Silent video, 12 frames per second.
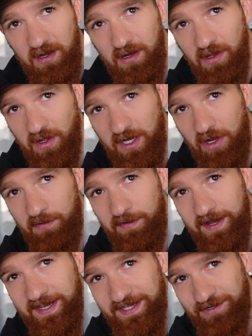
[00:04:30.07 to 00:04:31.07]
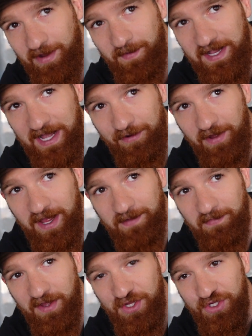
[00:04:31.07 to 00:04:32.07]
look, on my Instagram account,
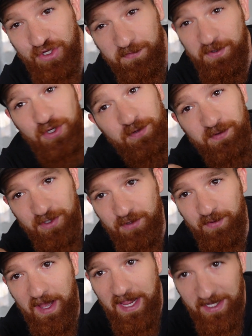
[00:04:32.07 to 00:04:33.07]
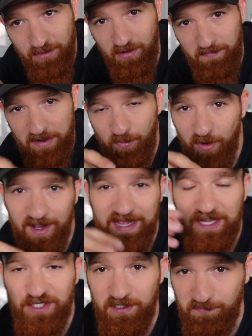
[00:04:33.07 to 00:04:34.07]
I'm super duper duper anal about what I
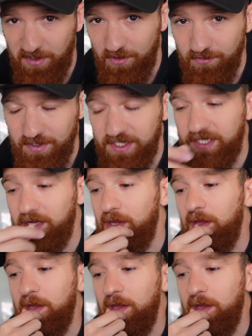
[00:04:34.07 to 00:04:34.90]
actually post.